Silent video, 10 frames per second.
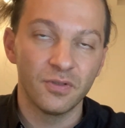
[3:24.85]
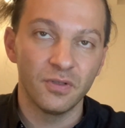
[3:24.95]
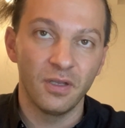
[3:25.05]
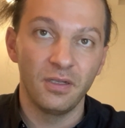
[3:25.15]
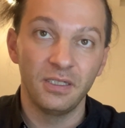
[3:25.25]

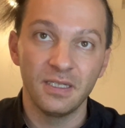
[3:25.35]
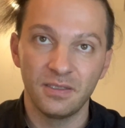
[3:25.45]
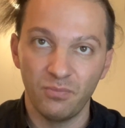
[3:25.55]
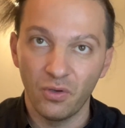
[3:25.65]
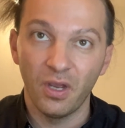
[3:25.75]
the
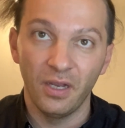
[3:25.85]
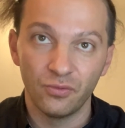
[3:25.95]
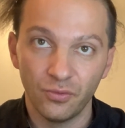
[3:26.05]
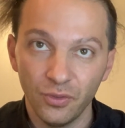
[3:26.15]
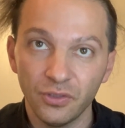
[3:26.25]
latest book I
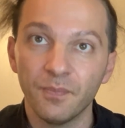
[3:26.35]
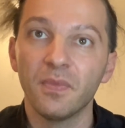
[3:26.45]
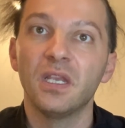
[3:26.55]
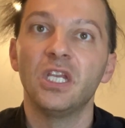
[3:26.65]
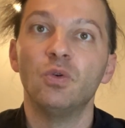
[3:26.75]
wrote,
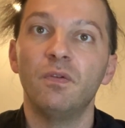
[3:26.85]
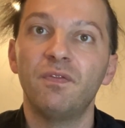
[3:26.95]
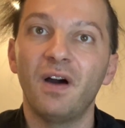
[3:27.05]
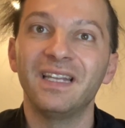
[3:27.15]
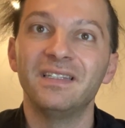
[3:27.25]
you will
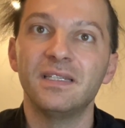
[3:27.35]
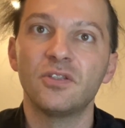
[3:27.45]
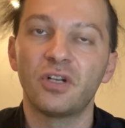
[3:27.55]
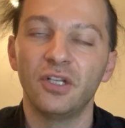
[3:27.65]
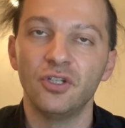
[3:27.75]
find the
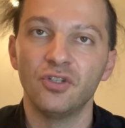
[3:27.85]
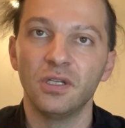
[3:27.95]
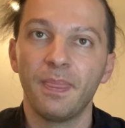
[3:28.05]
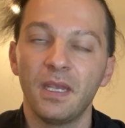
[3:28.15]
strategy.